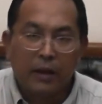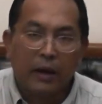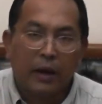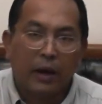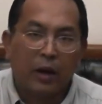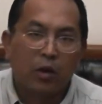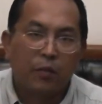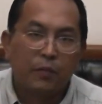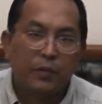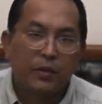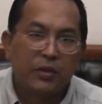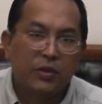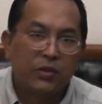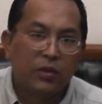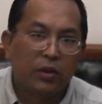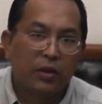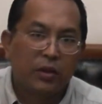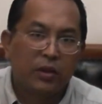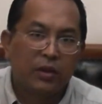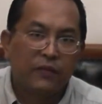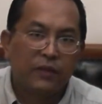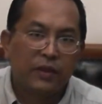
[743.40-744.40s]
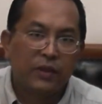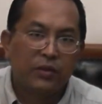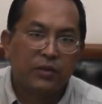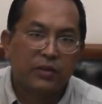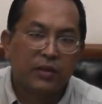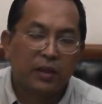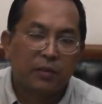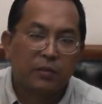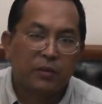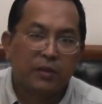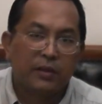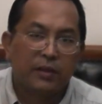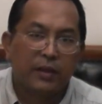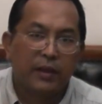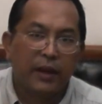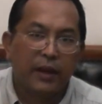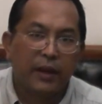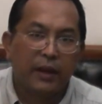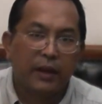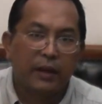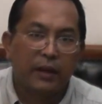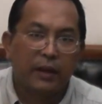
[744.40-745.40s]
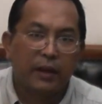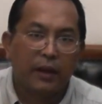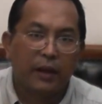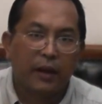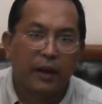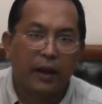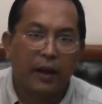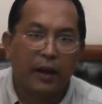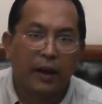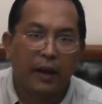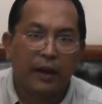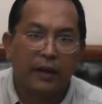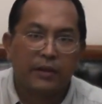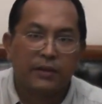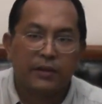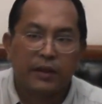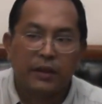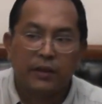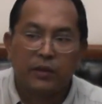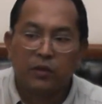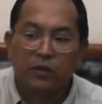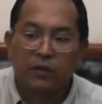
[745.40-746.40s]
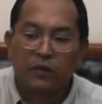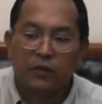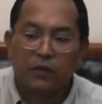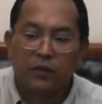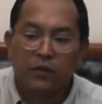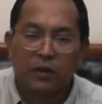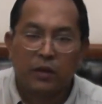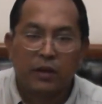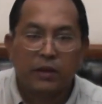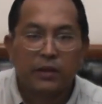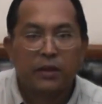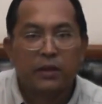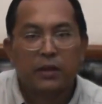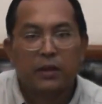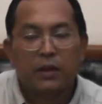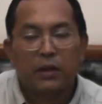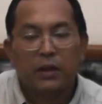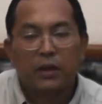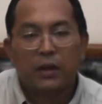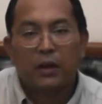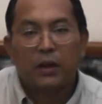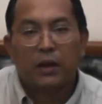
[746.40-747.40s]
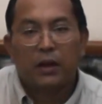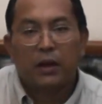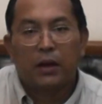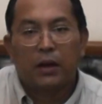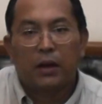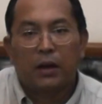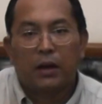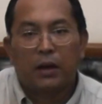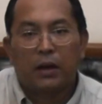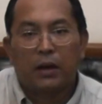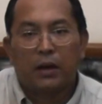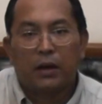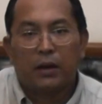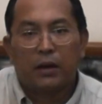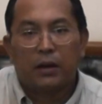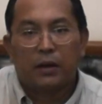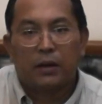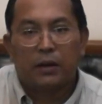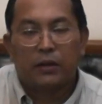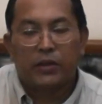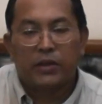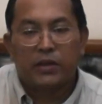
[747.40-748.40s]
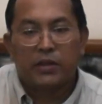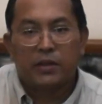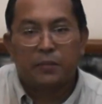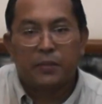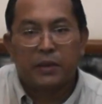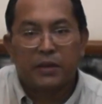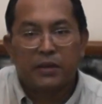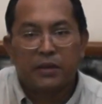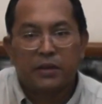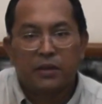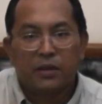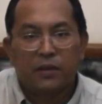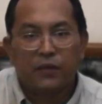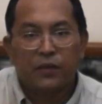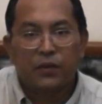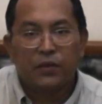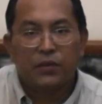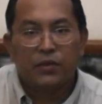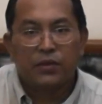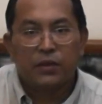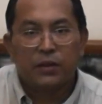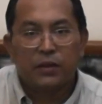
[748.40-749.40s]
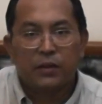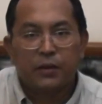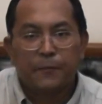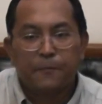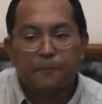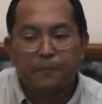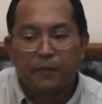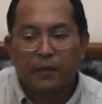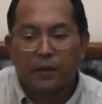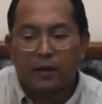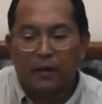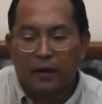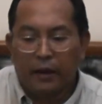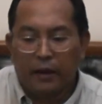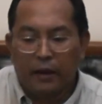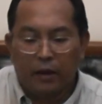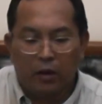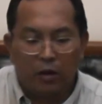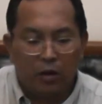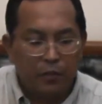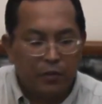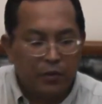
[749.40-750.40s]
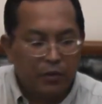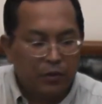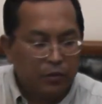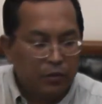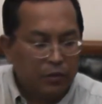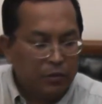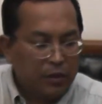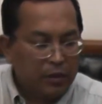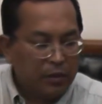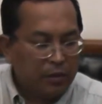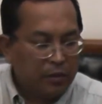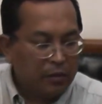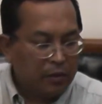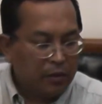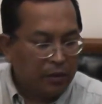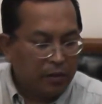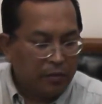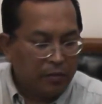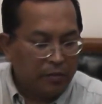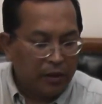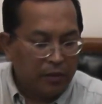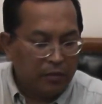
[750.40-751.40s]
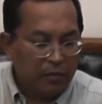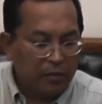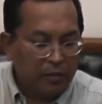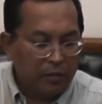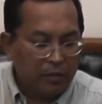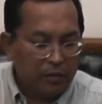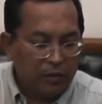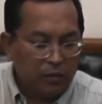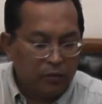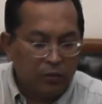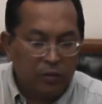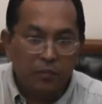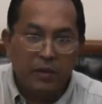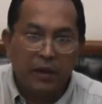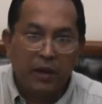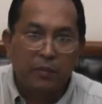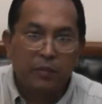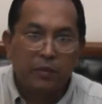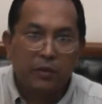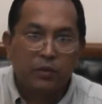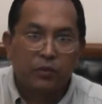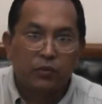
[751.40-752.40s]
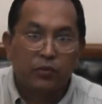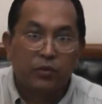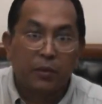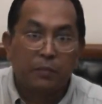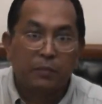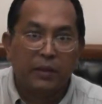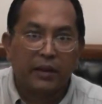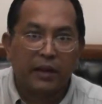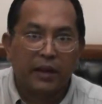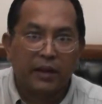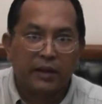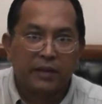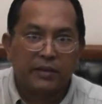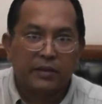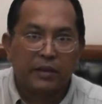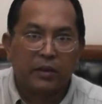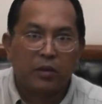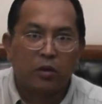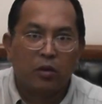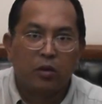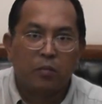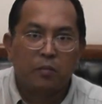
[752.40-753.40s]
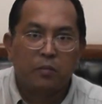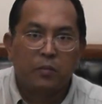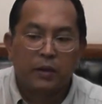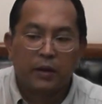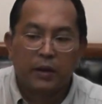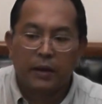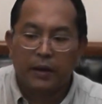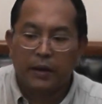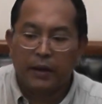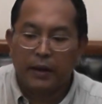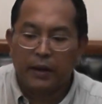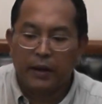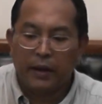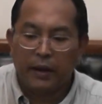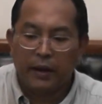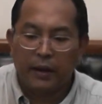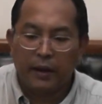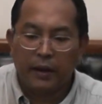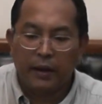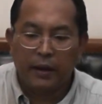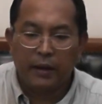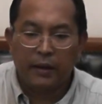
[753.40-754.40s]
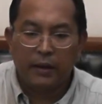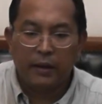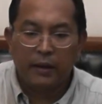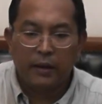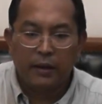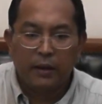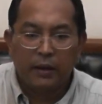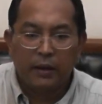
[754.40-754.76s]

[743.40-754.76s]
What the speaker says: I hope you enjoyed the video segment today, and stay tuned for other recipes in the future. And I hope you would be able to replicate this at home and